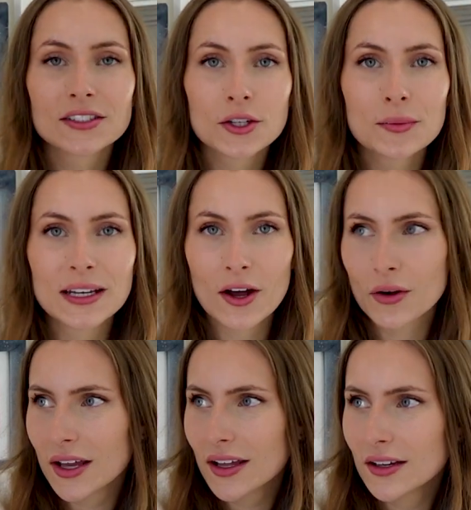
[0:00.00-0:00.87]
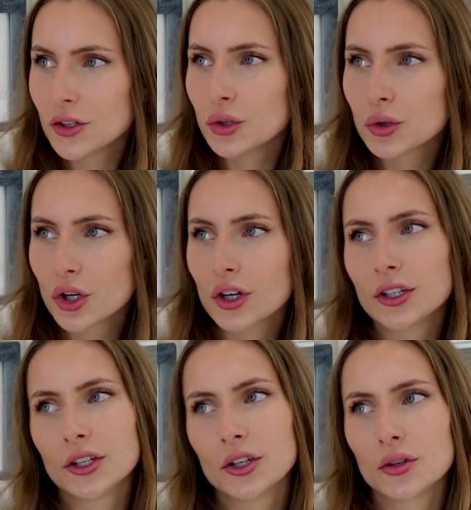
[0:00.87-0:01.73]
to be noted, could
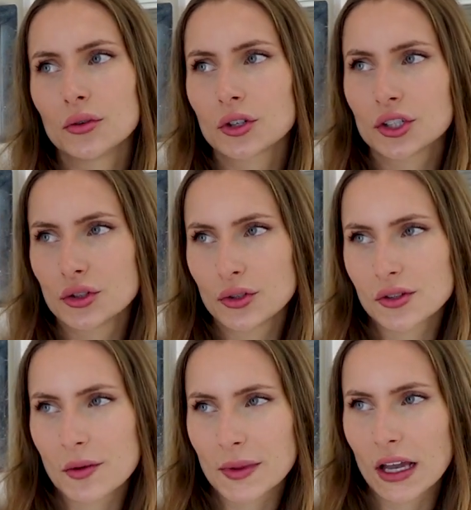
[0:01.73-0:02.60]
you use something